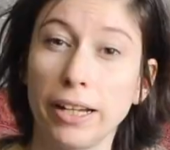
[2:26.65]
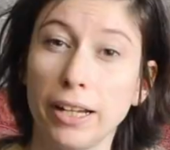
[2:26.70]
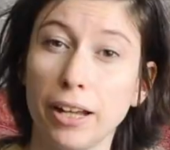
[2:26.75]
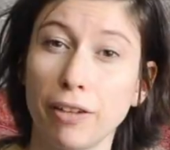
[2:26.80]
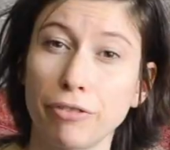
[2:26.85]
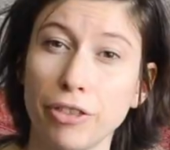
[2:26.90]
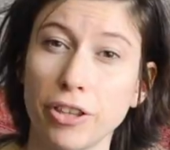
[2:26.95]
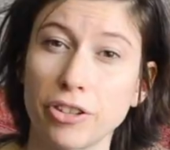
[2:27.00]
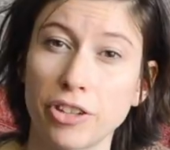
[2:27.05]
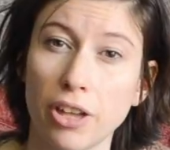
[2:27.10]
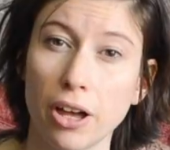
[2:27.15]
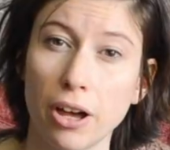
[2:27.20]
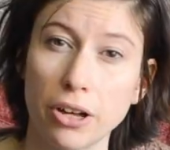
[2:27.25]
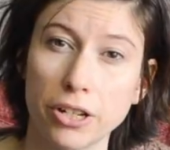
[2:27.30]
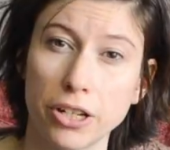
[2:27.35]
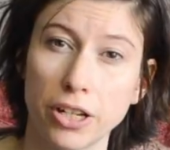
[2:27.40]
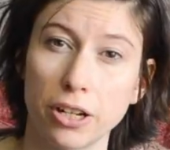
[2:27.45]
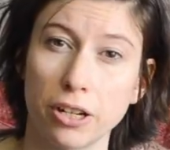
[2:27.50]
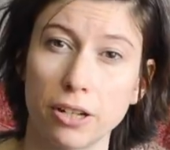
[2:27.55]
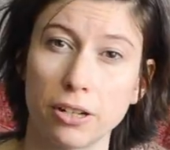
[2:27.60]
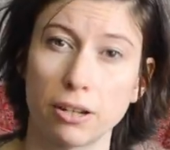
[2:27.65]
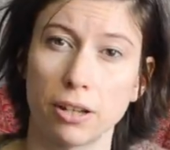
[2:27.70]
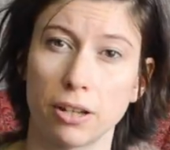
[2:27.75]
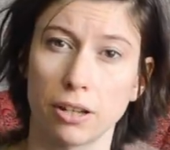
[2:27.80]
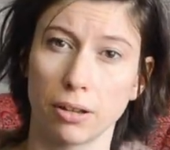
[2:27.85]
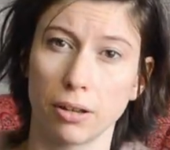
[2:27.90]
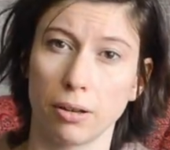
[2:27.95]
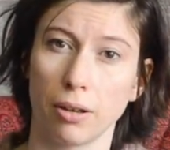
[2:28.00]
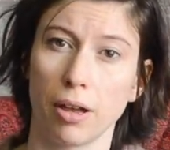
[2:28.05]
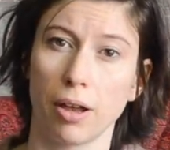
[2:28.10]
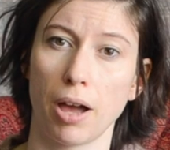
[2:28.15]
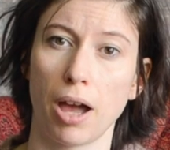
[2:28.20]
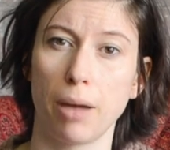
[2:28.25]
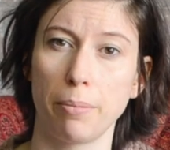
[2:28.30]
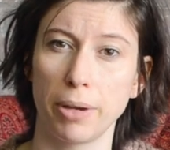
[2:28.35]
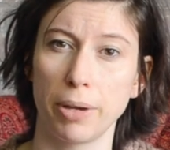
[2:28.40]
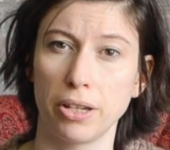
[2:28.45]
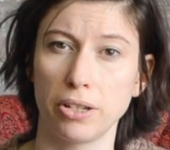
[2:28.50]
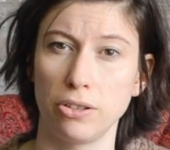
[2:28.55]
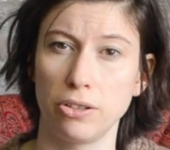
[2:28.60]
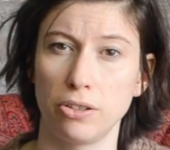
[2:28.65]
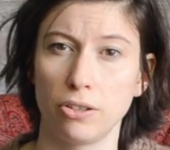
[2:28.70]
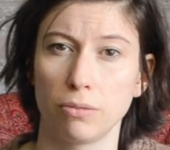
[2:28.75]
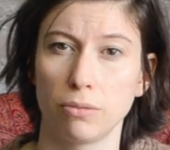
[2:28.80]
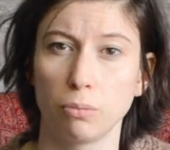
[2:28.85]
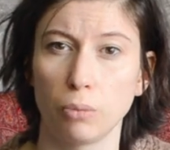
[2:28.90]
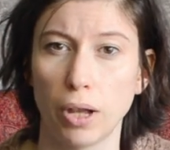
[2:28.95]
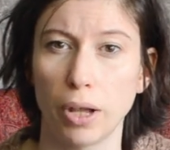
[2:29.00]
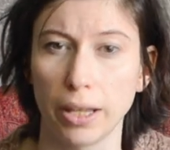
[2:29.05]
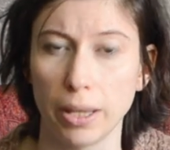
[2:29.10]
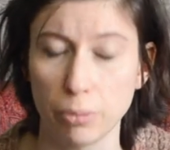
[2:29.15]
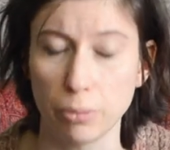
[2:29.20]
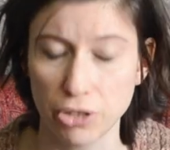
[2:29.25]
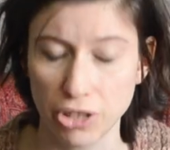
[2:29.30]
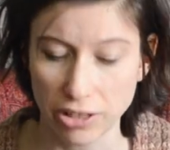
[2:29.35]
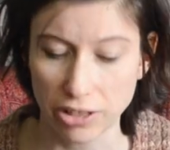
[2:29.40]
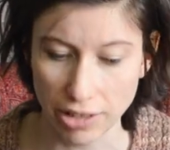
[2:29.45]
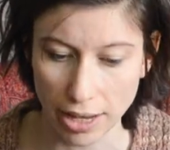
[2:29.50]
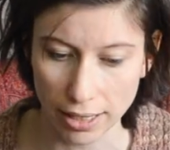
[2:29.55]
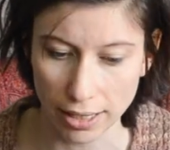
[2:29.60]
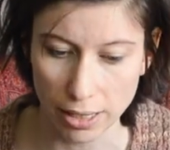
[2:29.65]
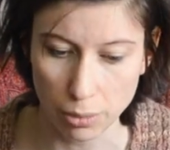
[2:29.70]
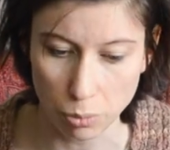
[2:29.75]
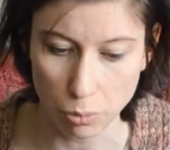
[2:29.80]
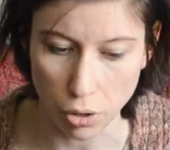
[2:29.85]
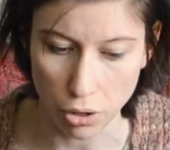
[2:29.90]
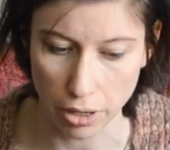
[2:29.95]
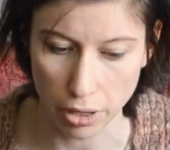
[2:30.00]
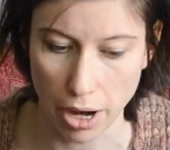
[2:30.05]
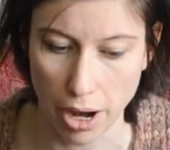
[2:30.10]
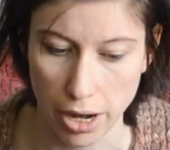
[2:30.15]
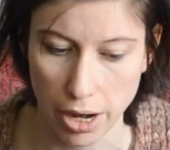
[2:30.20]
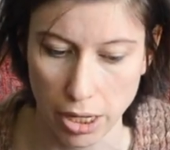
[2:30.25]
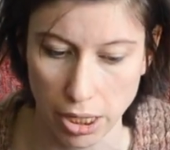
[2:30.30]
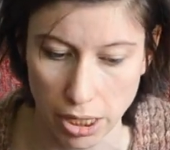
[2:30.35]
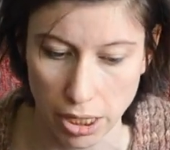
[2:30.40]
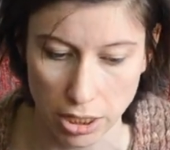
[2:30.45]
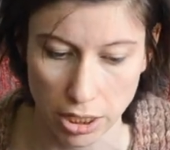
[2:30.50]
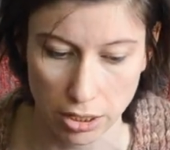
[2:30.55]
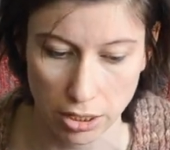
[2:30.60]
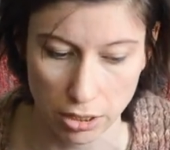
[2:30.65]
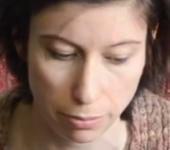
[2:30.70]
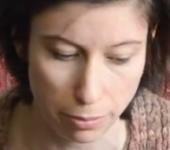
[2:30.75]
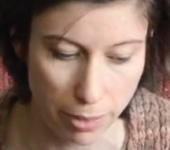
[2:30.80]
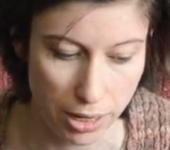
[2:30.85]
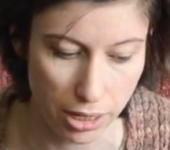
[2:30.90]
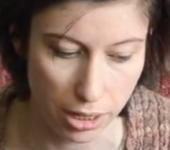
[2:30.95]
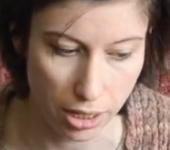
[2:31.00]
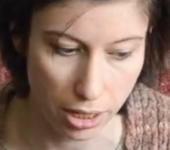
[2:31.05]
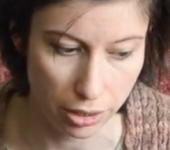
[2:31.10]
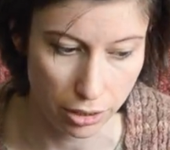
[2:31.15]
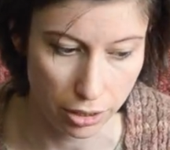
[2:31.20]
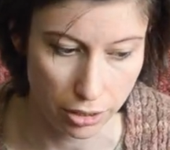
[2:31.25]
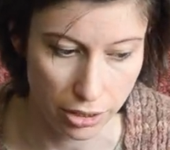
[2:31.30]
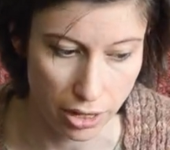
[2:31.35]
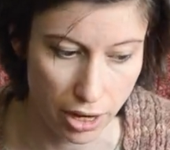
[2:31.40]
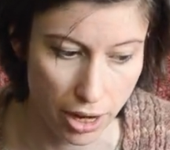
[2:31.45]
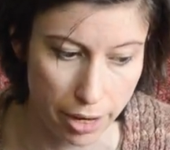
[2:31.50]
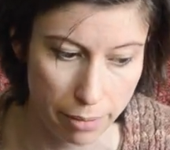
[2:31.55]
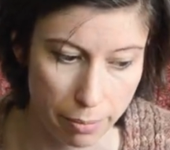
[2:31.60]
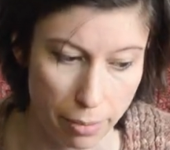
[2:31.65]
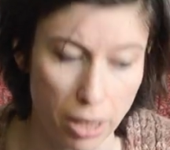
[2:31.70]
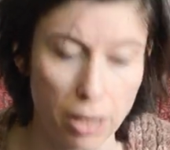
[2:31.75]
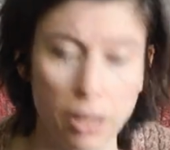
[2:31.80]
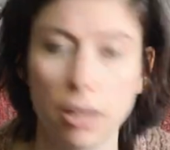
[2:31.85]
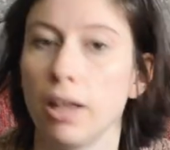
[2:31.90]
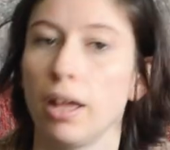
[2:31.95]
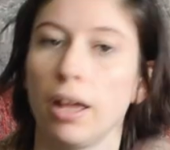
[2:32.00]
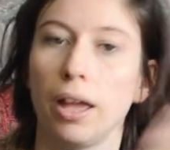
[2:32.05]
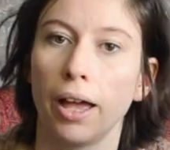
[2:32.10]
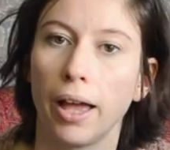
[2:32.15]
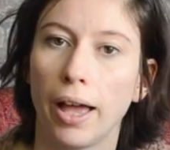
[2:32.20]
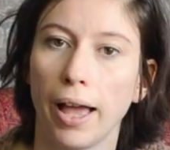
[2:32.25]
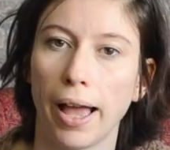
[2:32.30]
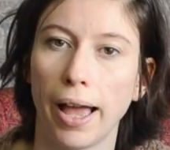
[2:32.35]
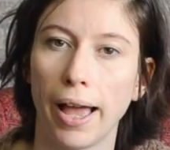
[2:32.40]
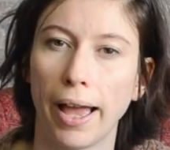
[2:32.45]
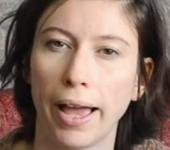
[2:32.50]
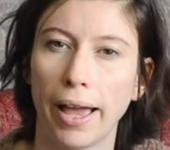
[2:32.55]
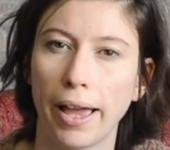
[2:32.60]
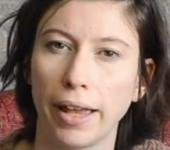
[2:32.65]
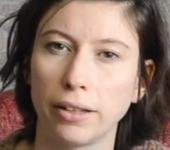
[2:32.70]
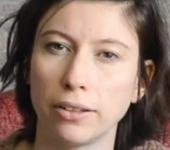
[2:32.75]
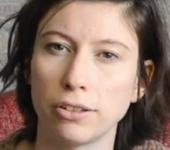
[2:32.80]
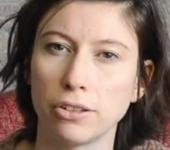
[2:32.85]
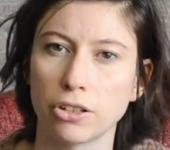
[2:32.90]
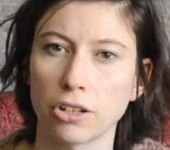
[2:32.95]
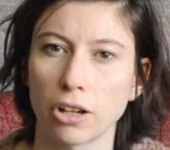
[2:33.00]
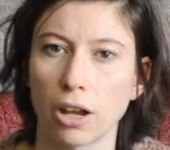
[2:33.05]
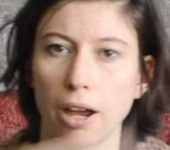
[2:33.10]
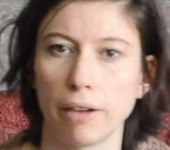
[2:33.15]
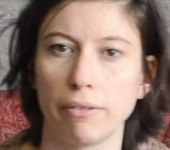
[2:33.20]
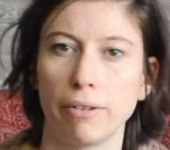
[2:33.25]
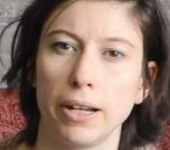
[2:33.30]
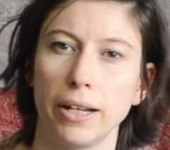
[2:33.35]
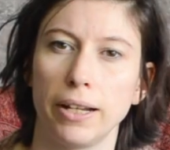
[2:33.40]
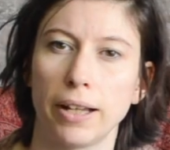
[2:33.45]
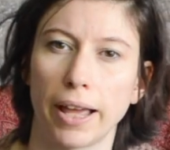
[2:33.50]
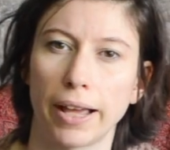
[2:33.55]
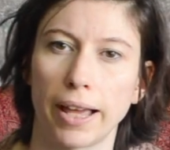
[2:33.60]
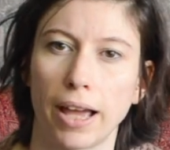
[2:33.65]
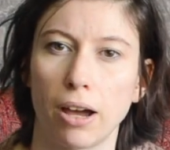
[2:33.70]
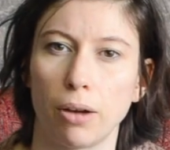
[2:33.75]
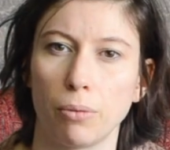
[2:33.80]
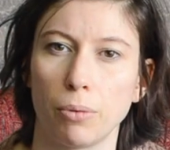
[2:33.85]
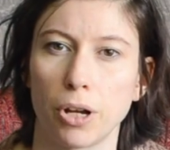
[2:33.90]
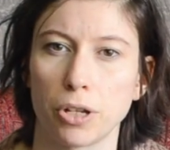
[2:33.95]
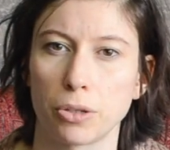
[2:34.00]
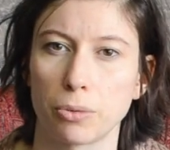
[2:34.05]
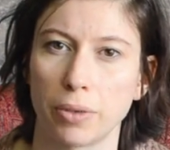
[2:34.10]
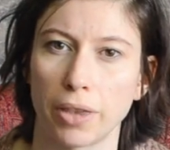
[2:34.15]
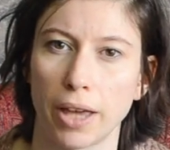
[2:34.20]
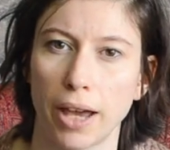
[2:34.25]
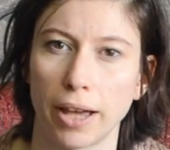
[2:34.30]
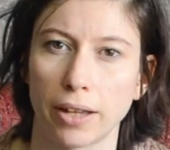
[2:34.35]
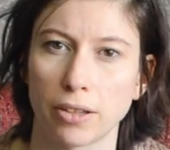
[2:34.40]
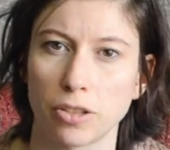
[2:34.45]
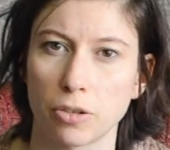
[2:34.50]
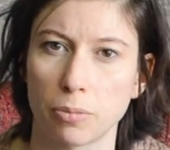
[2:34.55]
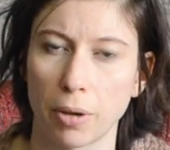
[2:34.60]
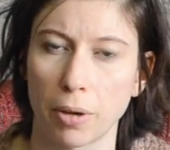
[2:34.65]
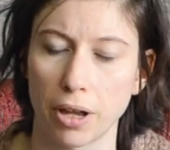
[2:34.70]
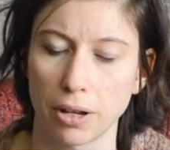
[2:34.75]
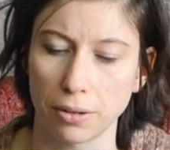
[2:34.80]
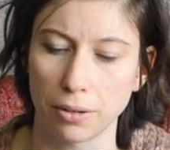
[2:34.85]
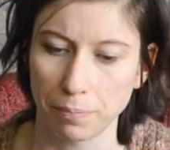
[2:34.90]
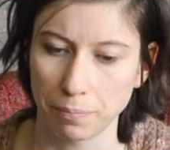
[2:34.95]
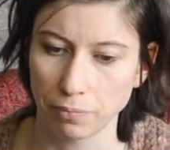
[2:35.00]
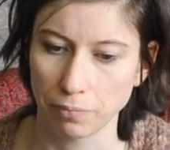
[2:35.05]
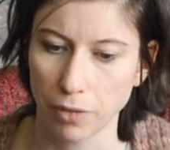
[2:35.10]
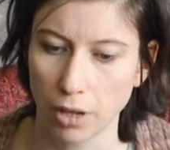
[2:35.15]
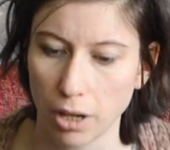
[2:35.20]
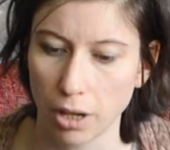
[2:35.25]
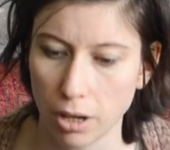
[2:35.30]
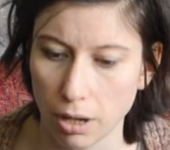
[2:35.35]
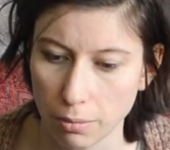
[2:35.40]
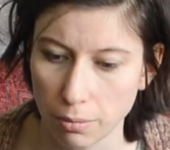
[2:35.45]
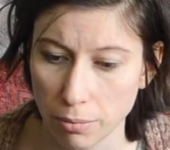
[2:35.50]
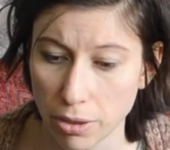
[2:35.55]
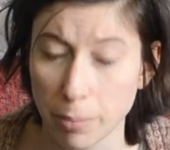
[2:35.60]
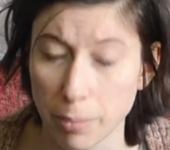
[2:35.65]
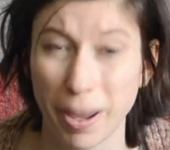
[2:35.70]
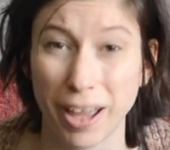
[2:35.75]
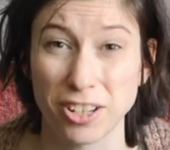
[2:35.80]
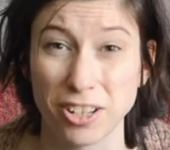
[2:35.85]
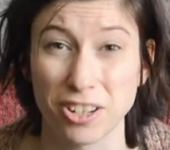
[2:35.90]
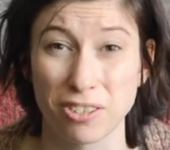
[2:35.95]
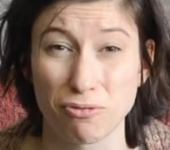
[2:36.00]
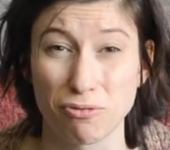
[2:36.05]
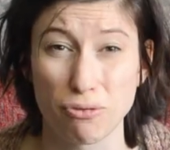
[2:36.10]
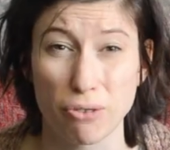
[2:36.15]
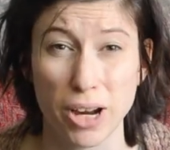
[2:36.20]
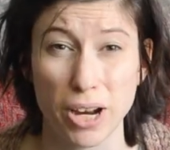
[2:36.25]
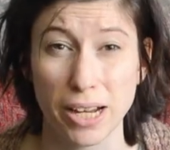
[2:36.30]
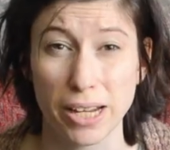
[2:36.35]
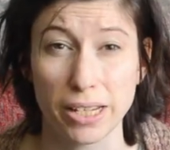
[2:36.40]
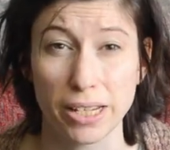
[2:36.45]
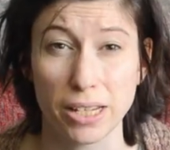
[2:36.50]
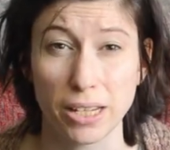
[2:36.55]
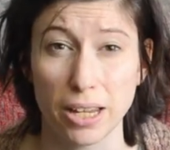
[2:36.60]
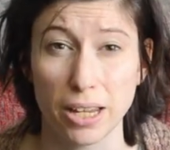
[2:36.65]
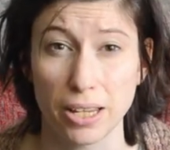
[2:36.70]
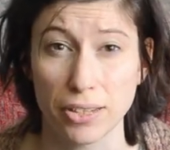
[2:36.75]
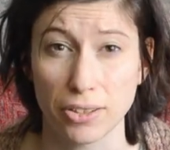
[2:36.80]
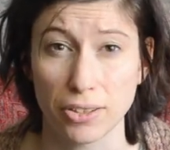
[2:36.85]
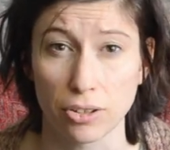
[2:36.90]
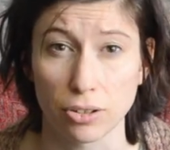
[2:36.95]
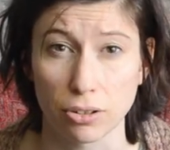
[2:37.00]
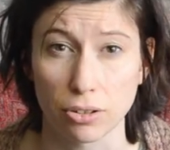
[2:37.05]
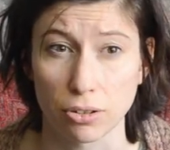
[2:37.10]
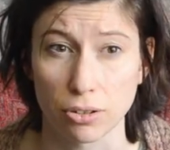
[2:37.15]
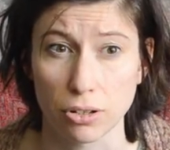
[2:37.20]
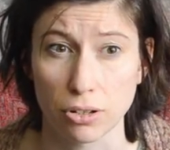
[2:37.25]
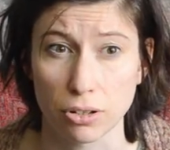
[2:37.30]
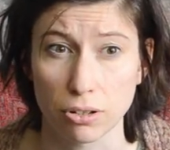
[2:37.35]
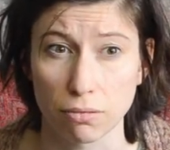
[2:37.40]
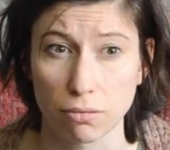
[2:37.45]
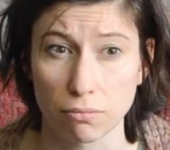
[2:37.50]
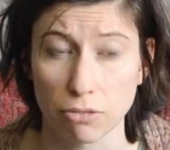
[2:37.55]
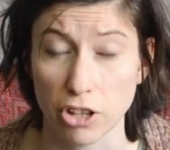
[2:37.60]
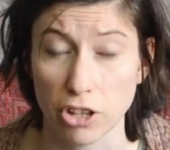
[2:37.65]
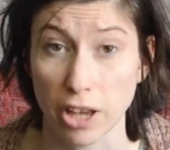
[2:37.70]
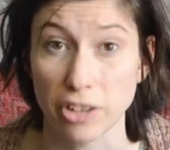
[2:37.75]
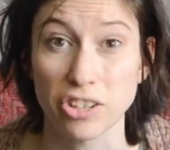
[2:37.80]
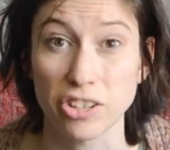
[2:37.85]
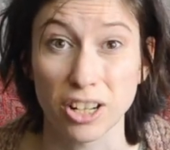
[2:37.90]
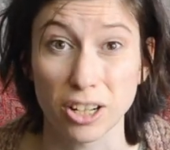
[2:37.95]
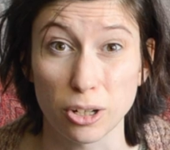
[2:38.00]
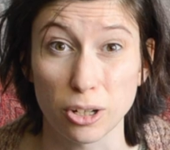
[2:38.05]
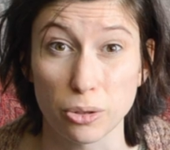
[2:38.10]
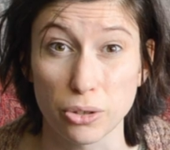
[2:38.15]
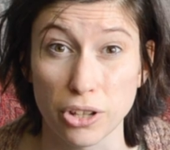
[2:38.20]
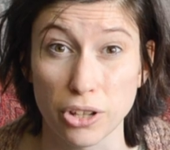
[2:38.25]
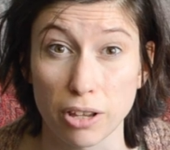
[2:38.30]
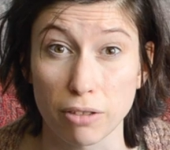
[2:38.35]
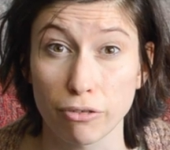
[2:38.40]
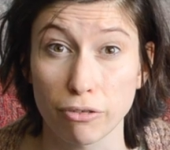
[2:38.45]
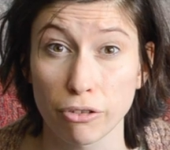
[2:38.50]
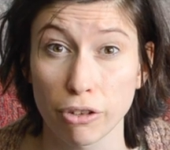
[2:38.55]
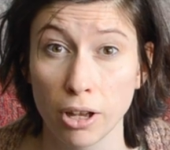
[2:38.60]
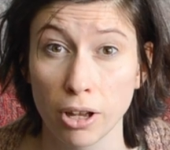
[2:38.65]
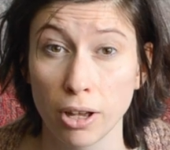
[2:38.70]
love this cardigan because, well, it was exactly what I needed to make at the time, and I really like how it works with the hand spun. But the pattern really isn't size inclusive,